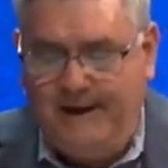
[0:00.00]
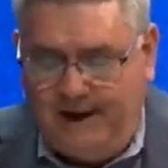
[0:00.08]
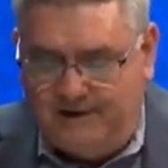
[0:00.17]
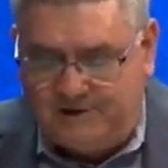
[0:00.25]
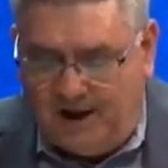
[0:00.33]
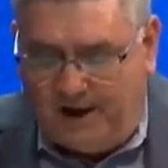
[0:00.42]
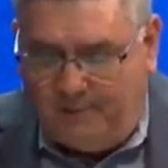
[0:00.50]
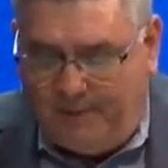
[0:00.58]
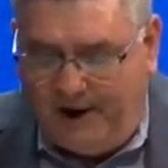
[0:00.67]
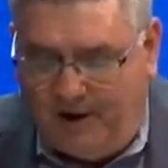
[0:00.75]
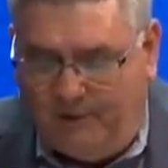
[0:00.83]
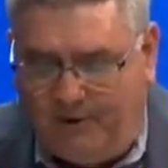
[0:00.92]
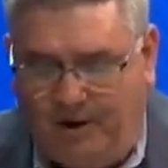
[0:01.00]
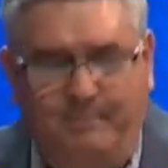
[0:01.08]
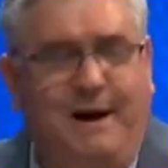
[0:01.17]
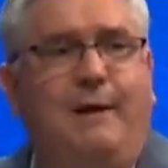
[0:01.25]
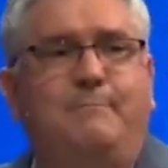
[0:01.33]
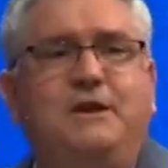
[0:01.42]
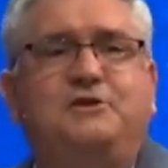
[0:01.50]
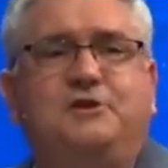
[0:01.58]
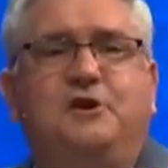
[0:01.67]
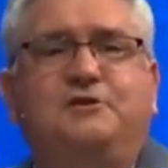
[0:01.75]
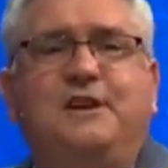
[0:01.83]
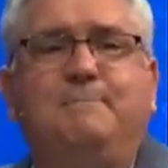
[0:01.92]
It's not a parable about
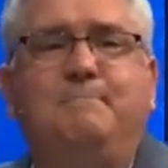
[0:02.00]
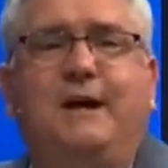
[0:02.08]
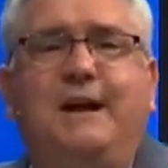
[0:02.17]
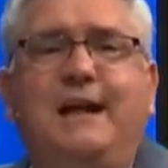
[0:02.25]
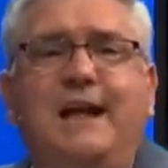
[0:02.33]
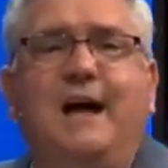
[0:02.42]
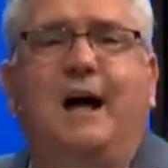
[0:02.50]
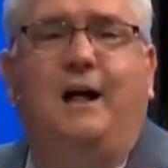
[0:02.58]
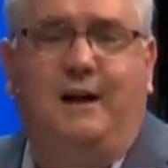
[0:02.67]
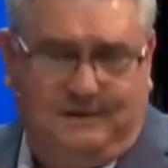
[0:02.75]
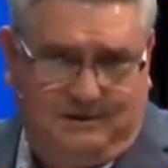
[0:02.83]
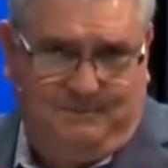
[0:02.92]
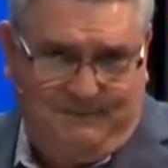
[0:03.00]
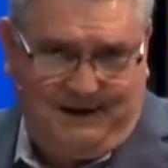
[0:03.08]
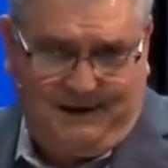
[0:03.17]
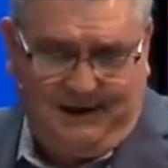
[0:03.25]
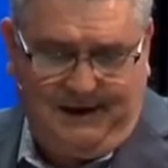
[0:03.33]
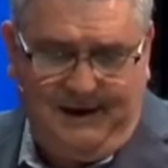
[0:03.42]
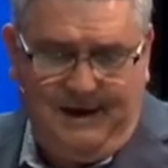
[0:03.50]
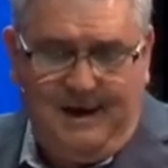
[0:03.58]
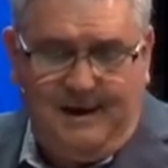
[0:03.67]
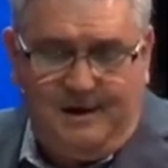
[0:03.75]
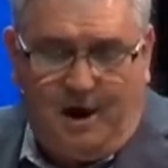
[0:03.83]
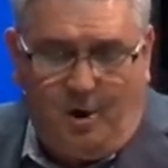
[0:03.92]
misusing money, ultimately.
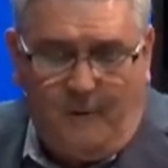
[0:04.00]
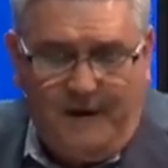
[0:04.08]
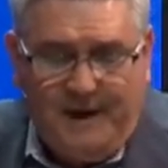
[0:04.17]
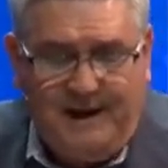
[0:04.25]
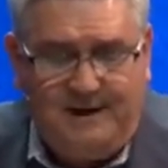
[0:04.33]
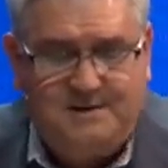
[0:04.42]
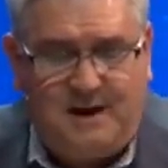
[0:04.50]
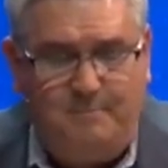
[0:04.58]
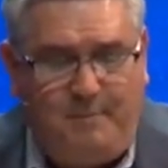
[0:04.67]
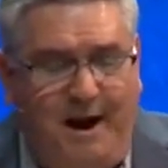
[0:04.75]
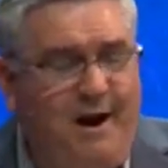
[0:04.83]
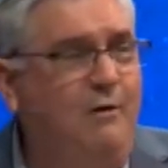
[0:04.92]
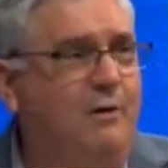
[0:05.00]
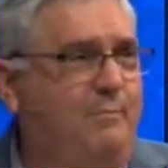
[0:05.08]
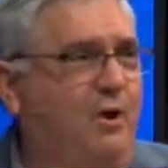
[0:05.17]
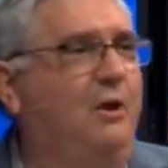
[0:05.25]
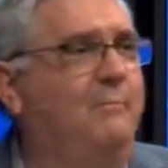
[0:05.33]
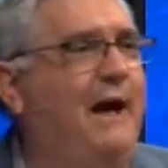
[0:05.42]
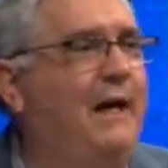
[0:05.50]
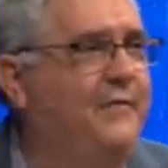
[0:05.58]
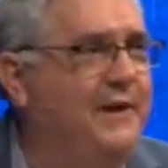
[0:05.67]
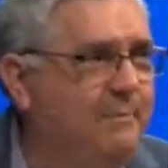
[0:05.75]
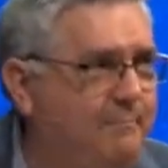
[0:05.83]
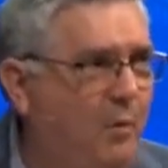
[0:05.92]
No, it is a parable about
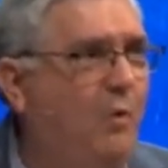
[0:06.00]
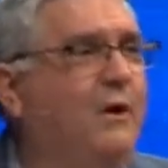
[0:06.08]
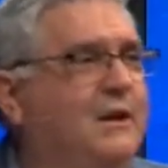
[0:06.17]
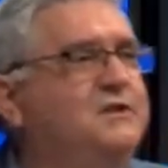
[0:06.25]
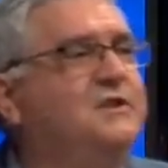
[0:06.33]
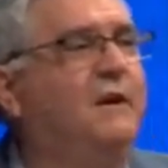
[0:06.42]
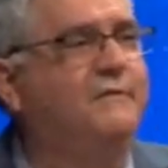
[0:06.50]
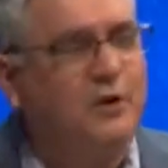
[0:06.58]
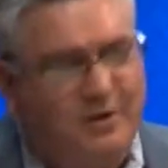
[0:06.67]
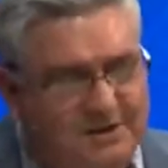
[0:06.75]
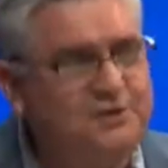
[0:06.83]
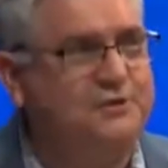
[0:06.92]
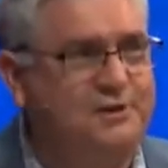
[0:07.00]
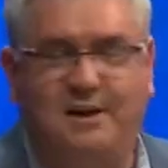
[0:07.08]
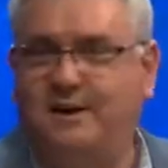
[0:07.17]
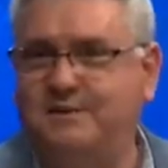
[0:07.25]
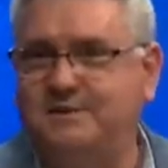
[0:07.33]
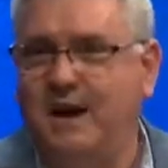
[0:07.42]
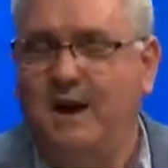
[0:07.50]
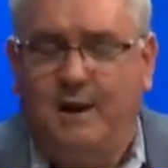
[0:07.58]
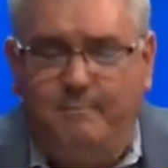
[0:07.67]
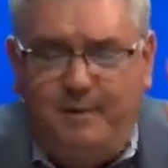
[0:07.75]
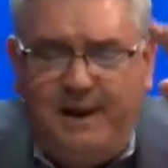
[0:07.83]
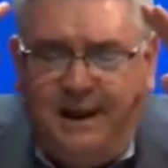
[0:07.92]
the importance of Christians
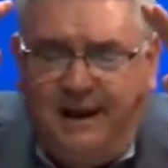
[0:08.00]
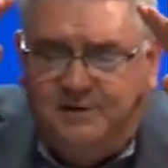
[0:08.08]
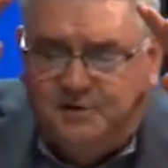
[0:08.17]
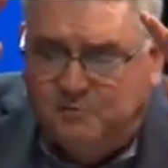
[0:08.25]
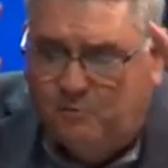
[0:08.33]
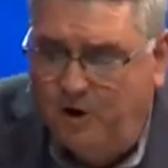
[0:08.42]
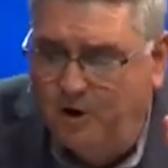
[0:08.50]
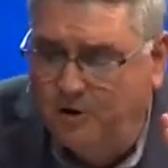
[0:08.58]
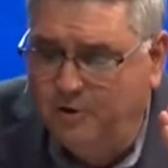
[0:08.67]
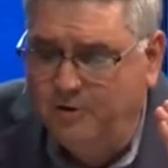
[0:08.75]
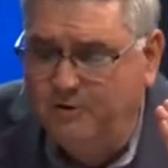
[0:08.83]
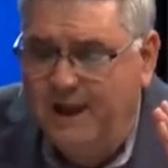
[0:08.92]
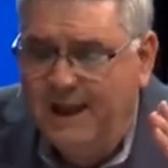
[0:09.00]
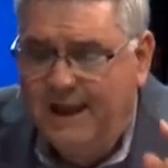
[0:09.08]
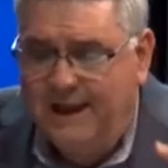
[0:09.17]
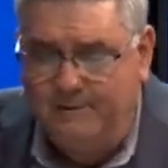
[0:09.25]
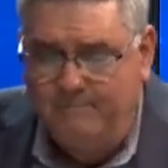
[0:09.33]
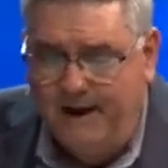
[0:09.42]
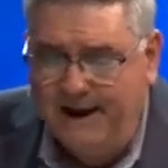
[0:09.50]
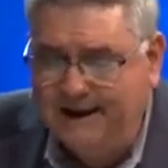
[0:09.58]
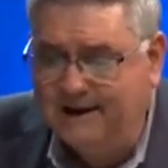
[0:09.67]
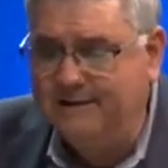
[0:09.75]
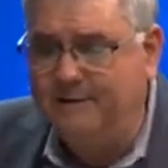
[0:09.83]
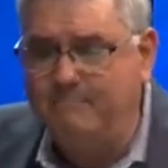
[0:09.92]
being shrewd in
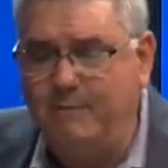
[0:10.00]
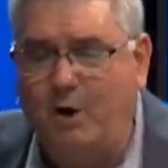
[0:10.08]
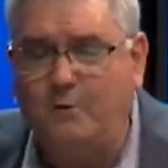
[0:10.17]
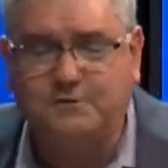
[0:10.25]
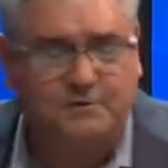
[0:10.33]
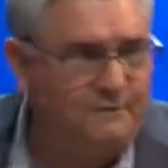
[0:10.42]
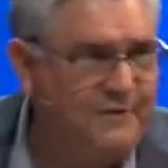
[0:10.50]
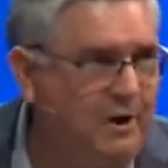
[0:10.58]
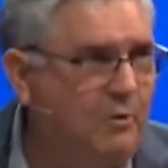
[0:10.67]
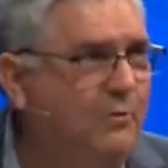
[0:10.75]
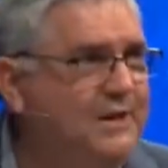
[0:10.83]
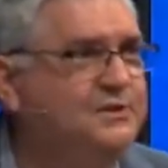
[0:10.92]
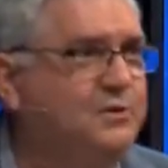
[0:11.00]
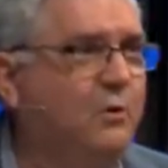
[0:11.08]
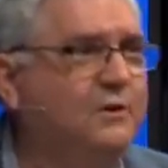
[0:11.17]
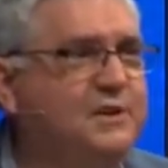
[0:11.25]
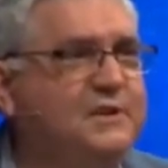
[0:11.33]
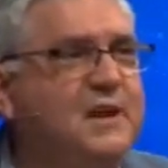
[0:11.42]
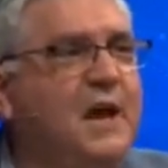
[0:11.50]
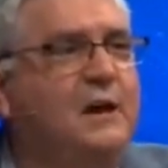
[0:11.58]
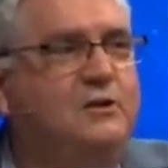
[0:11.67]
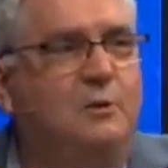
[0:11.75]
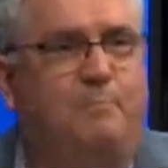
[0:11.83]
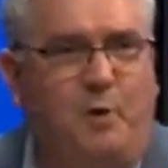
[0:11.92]
making the most of their resources
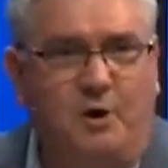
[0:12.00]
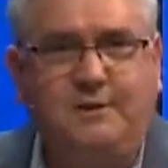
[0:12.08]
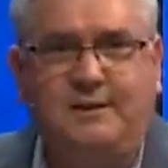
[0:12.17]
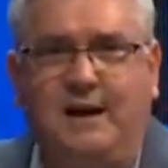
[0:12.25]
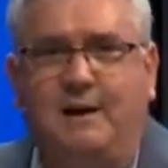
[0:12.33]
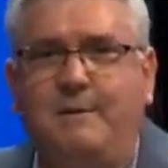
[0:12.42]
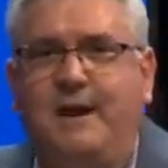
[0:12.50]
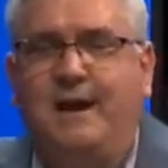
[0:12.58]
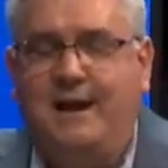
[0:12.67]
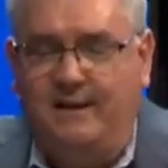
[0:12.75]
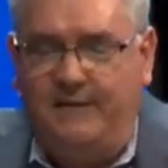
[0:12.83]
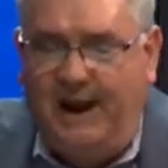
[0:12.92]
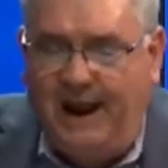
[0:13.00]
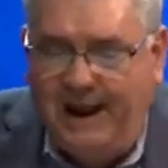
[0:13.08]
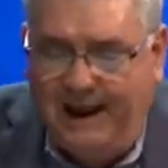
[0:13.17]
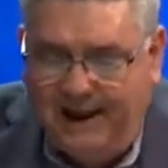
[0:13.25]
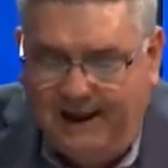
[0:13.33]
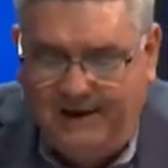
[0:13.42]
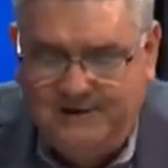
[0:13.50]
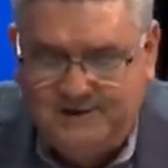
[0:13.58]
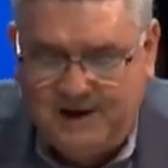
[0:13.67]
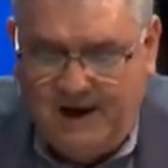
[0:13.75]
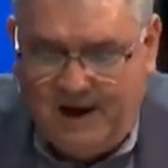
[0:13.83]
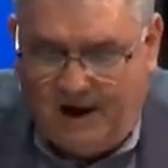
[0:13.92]
to put them in the hands
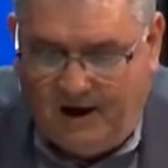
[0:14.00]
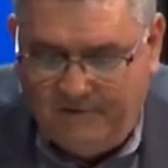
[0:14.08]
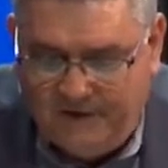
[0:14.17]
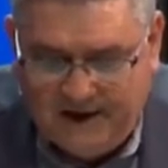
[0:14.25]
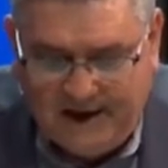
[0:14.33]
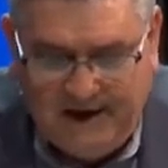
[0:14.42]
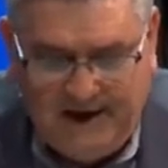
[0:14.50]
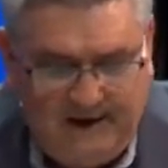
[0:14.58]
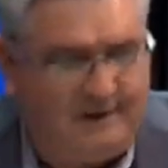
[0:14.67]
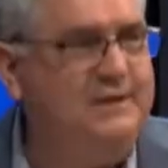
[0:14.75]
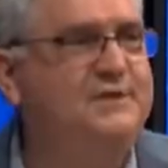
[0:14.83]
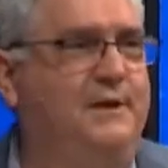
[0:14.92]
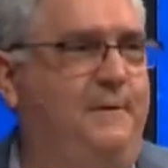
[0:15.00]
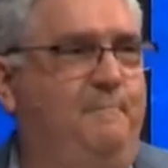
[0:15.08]
of the King. Listen,